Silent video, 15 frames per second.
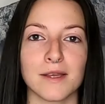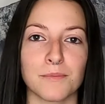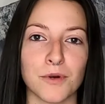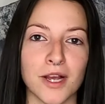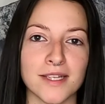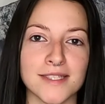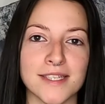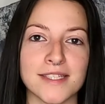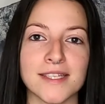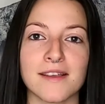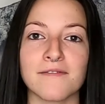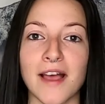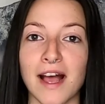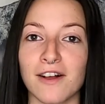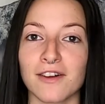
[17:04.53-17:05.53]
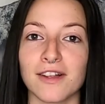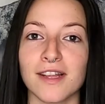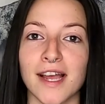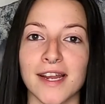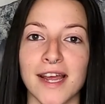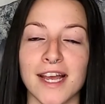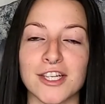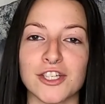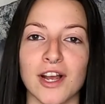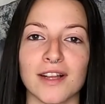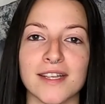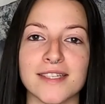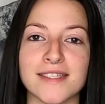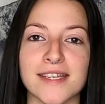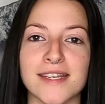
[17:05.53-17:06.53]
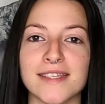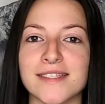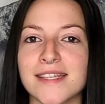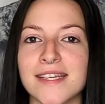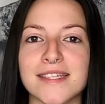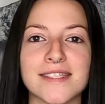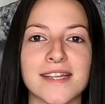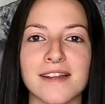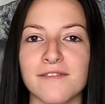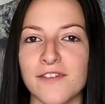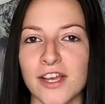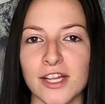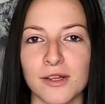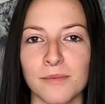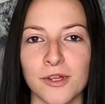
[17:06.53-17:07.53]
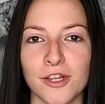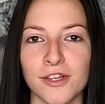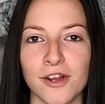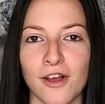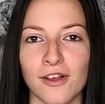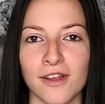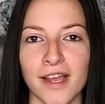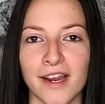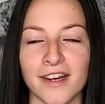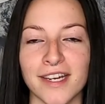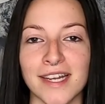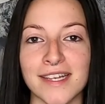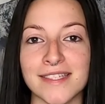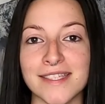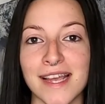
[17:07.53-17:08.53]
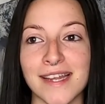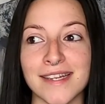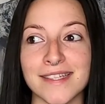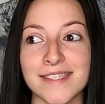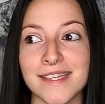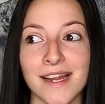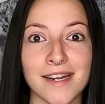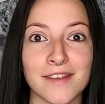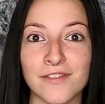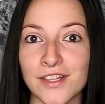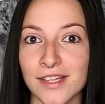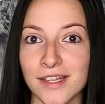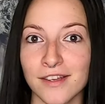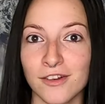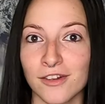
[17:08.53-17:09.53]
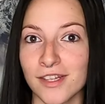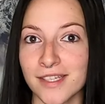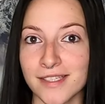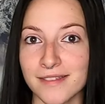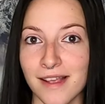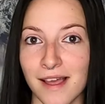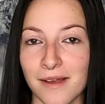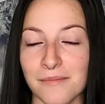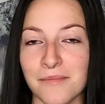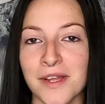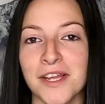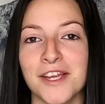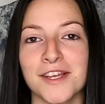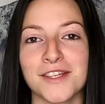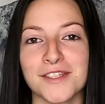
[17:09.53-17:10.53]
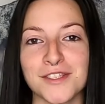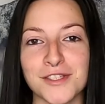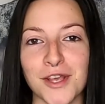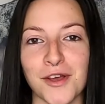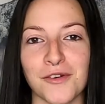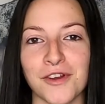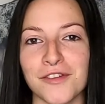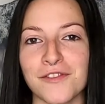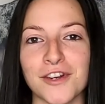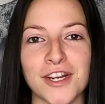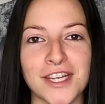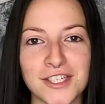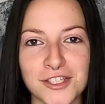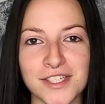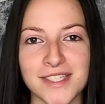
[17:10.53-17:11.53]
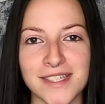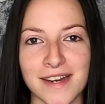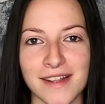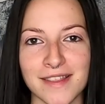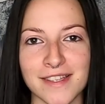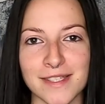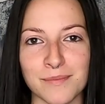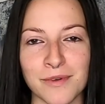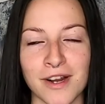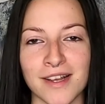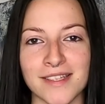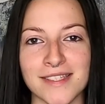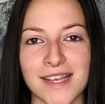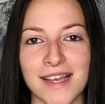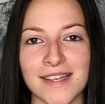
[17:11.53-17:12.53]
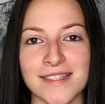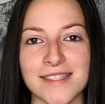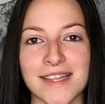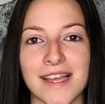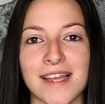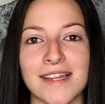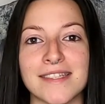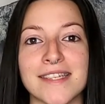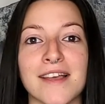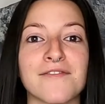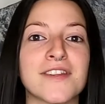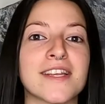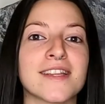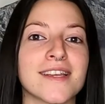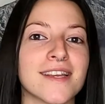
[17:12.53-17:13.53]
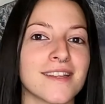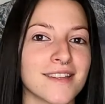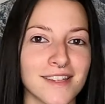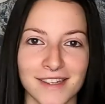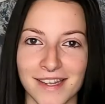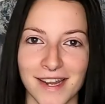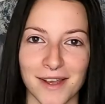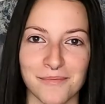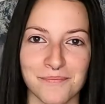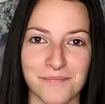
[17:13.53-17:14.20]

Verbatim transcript: The process of alkaline hydrolysis isn't available in all areas and it's not even legal in some. So if you're interested in this process, then definitely look it up.